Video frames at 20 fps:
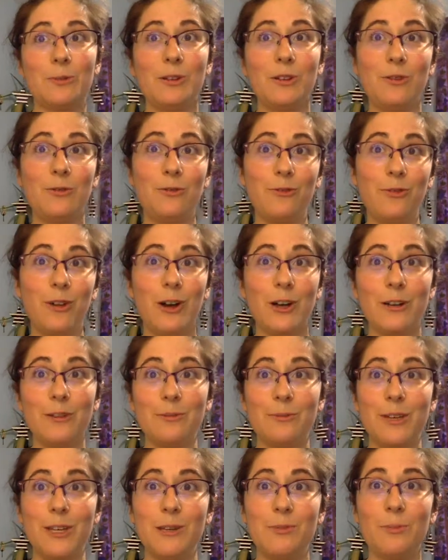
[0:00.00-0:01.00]
really fun
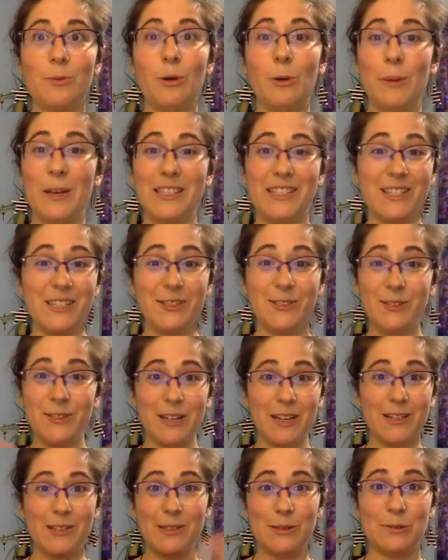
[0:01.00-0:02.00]
people. My sister's
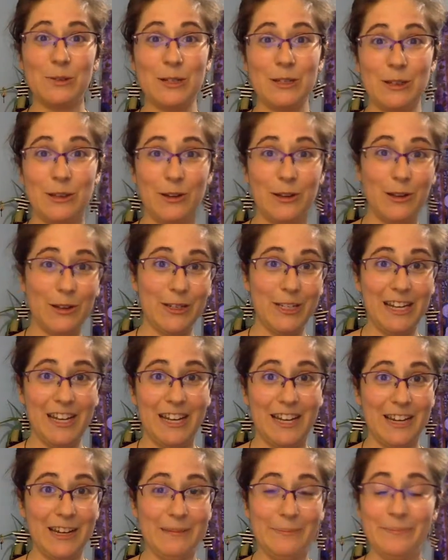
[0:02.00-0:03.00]
got stories all the
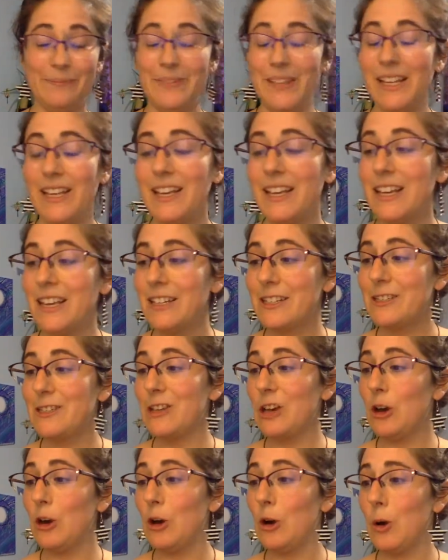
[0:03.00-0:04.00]
time.
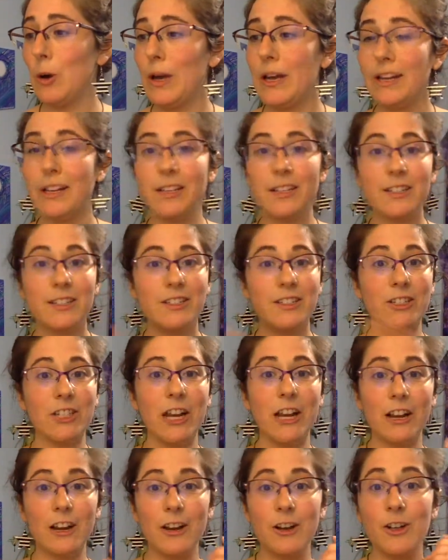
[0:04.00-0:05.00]
So
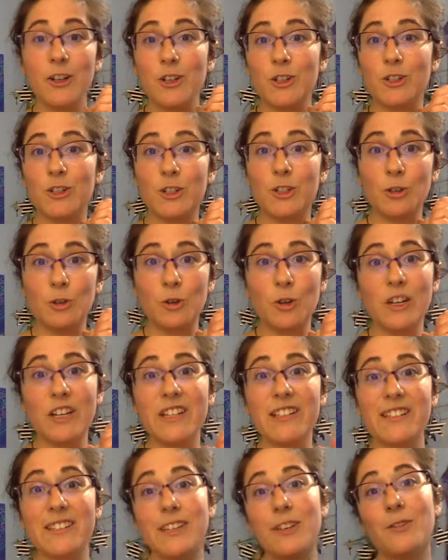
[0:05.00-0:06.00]
share your
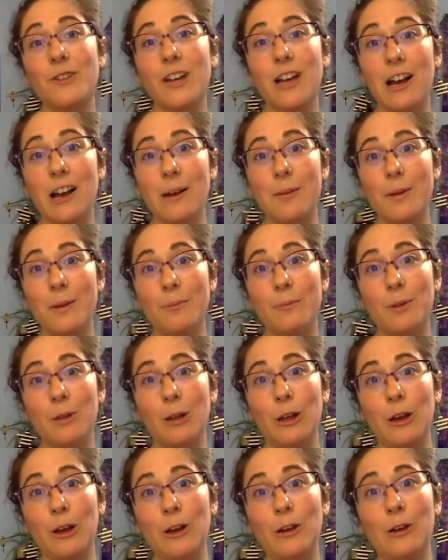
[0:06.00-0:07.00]
stories, leave a comment
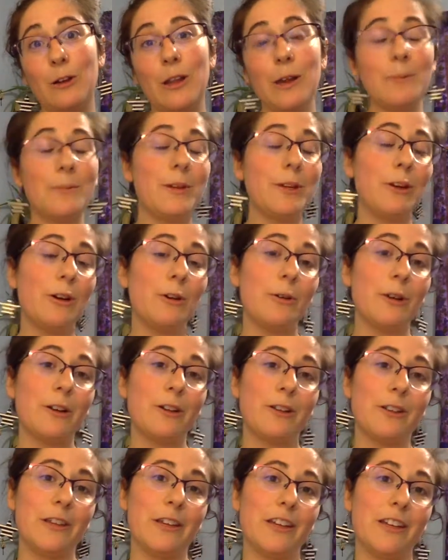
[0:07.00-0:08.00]
below, let me know what you're
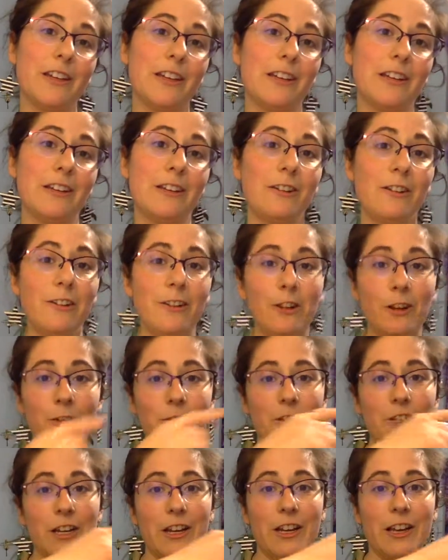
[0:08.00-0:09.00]
thinking. Go
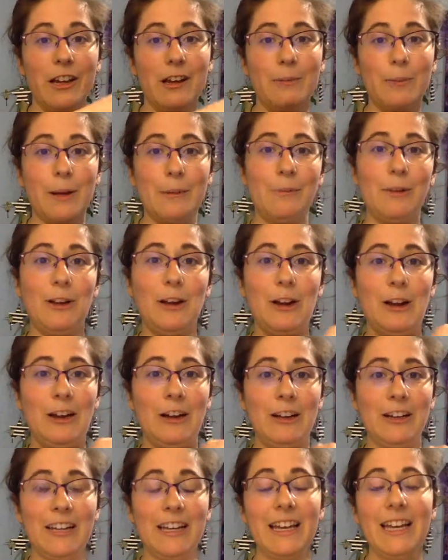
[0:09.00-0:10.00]
check out my
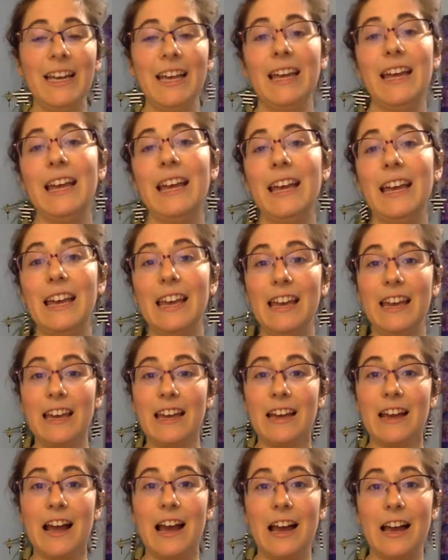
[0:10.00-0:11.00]
blog,
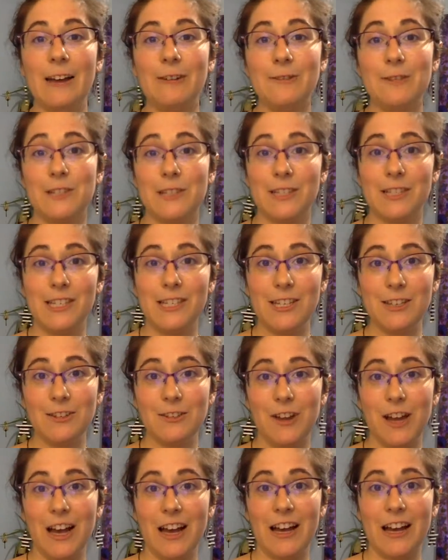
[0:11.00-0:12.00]
and I will see you
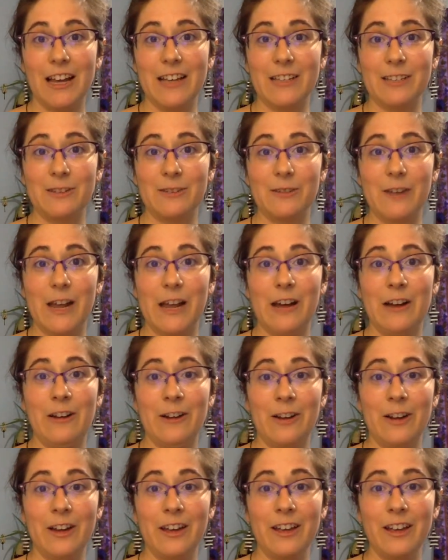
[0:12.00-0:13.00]
guys
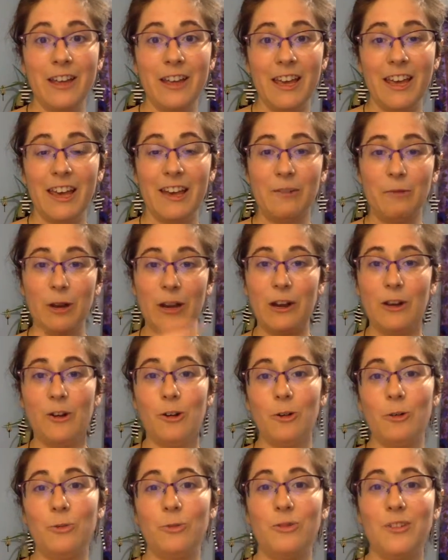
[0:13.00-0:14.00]
around when
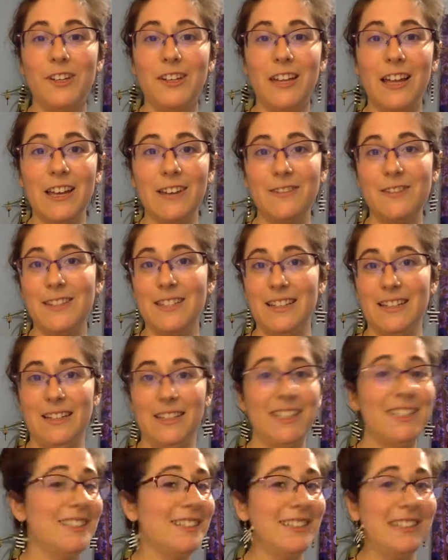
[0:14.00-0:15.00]
hopefully life is a
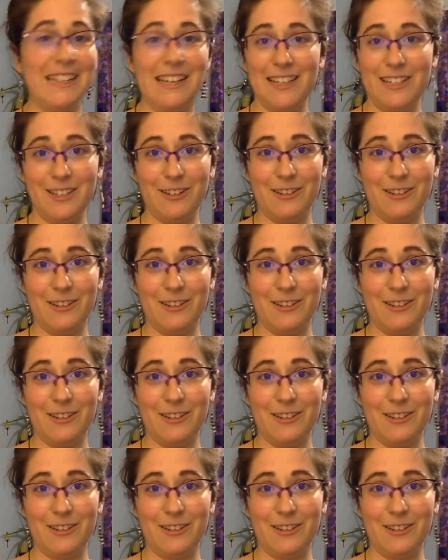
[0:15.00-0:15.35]
little less